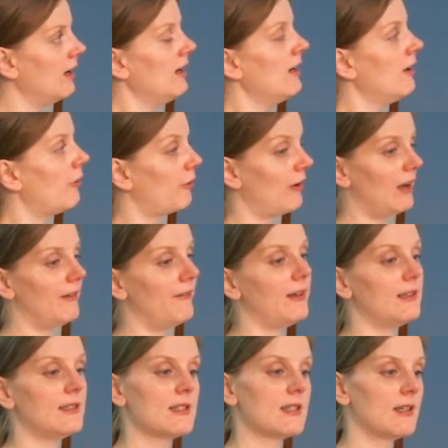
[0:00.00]

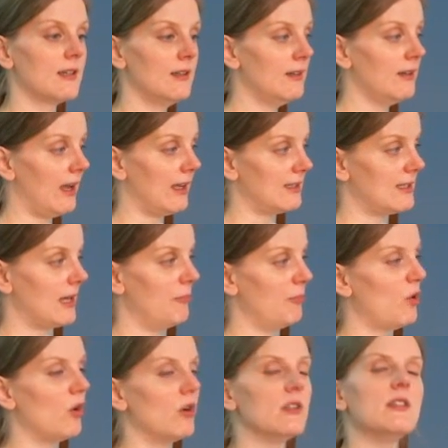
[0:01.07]
relevant at
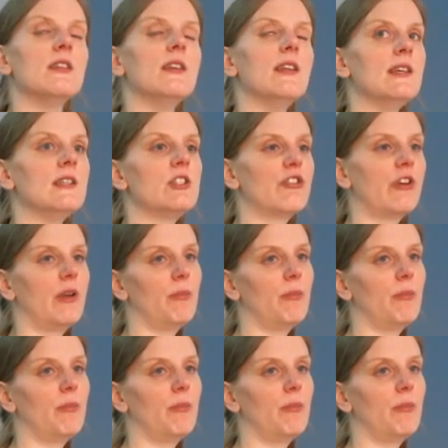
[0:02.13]
some point in history,